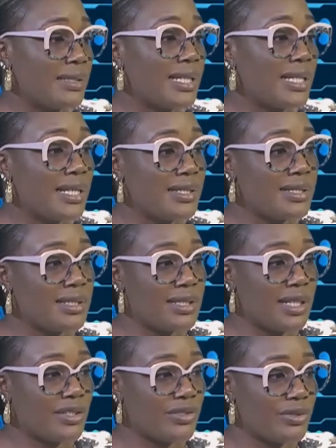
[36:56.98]
case
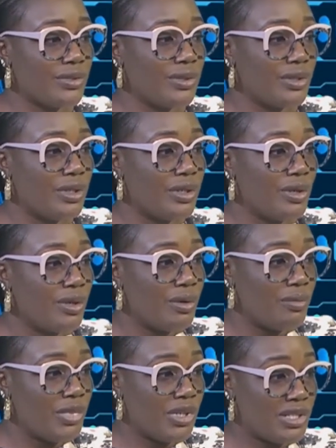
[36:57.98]
detection.
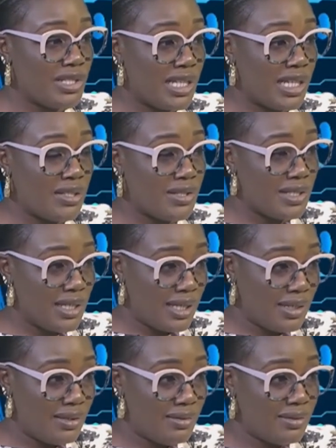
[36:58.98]
Because like you
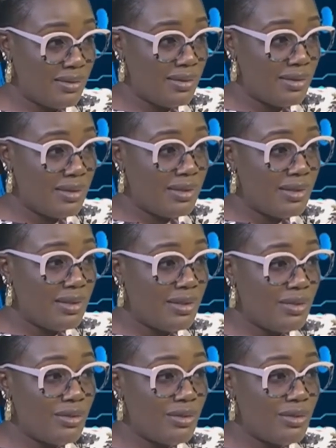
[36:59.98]
said, you